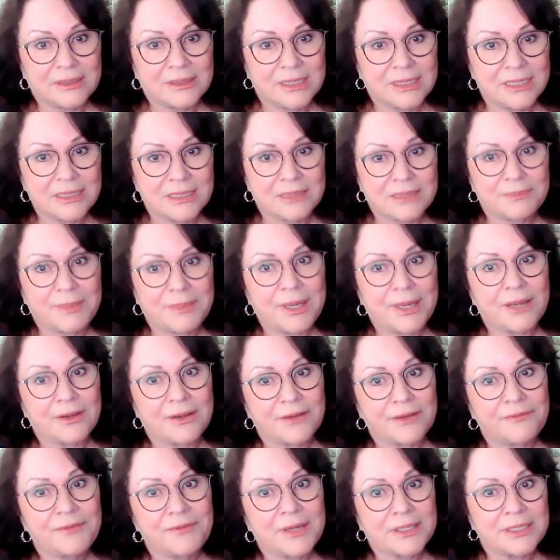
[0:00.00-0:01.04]
it's about
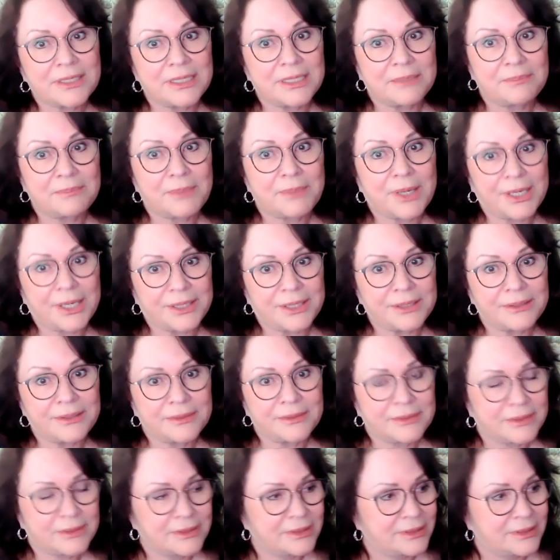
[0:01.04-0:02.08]
affecting Biden.
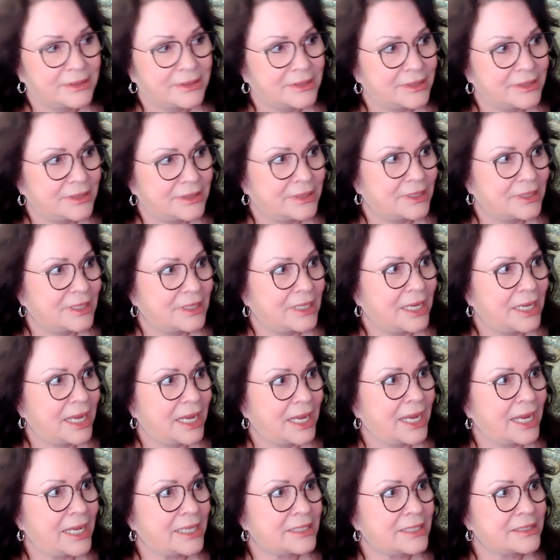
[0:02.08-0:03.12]

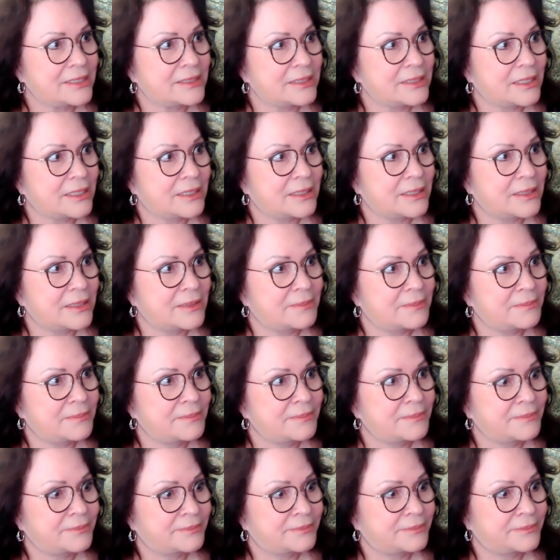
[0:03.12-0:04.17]
And
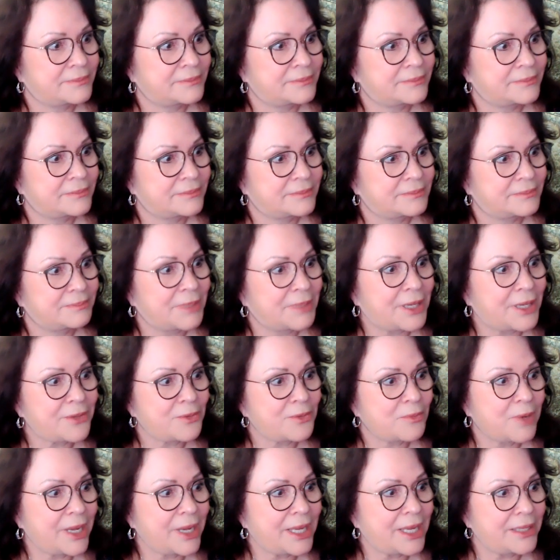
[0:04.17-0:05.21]
um, by
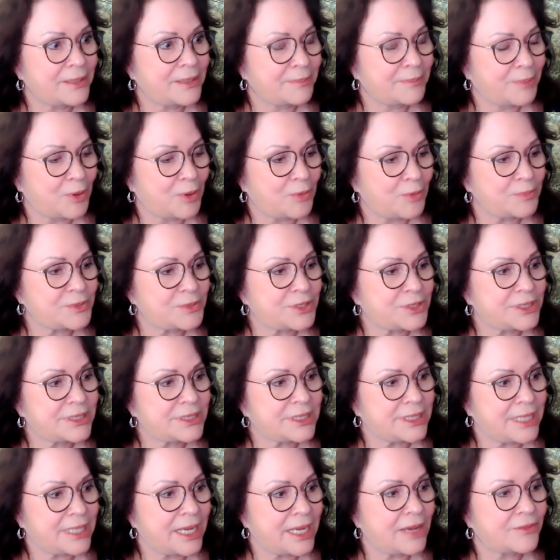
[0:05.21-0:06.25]
the way, the Pope
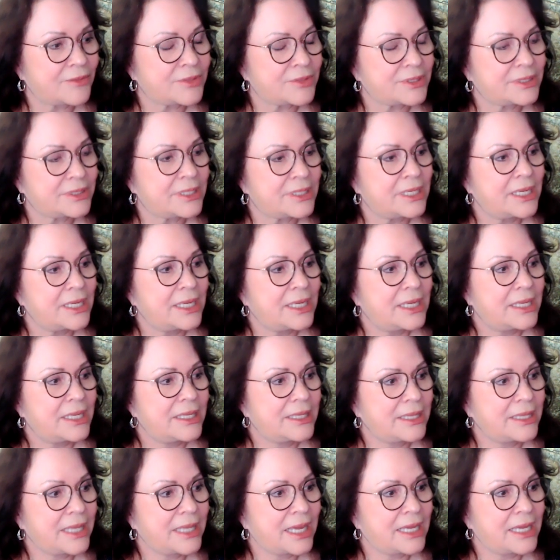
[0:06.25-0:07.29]
just announced
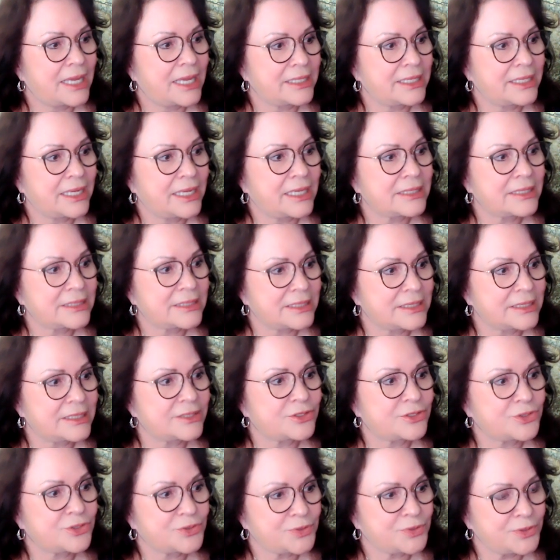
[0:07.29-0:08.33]
that yes, it
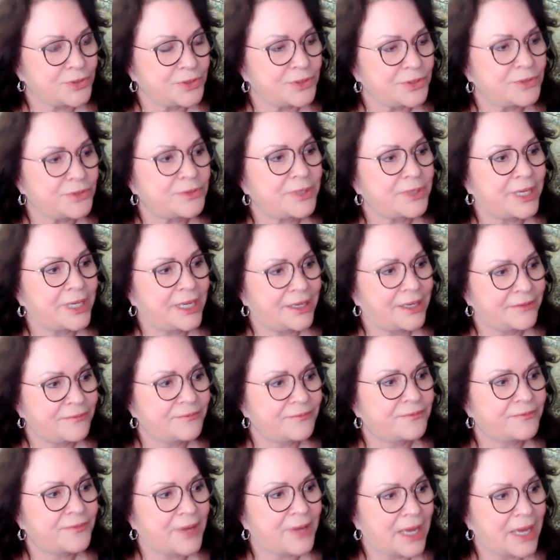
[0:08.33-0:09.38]
is true. In
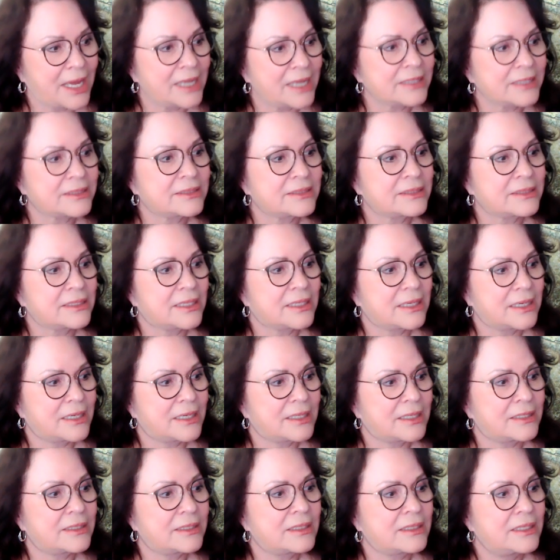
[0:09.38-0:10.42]
fact,
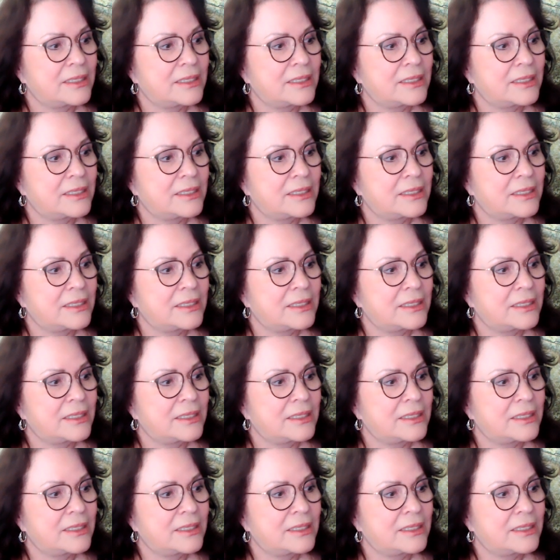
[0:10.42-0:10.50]
uh,